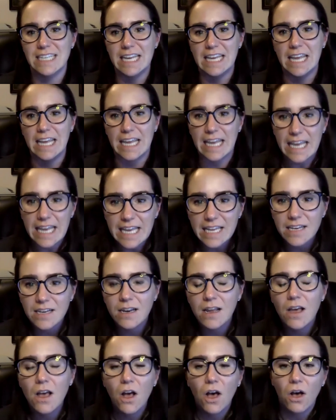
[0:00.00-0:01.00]
taking
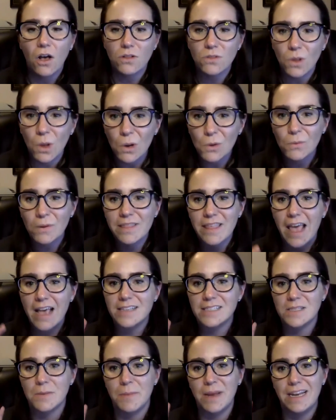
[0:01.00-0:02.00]
in, along with
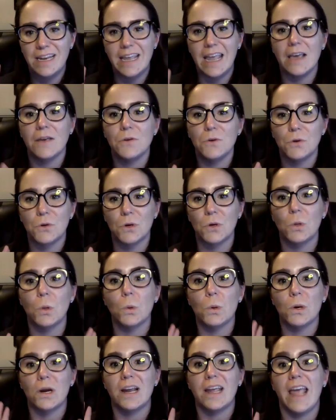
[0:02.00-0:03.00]
estimating out your
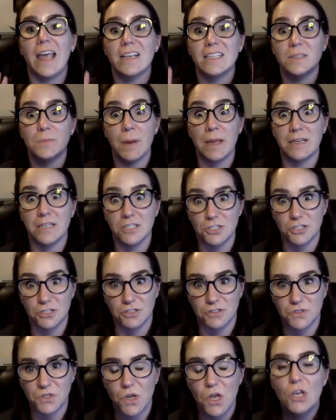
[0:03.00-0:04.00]
caloric
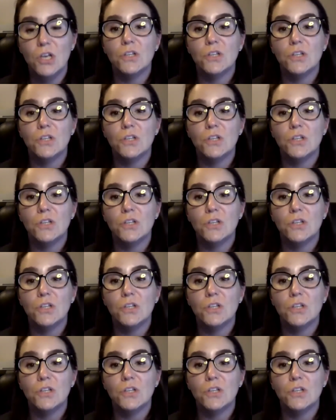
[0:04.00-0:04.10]
expenditures.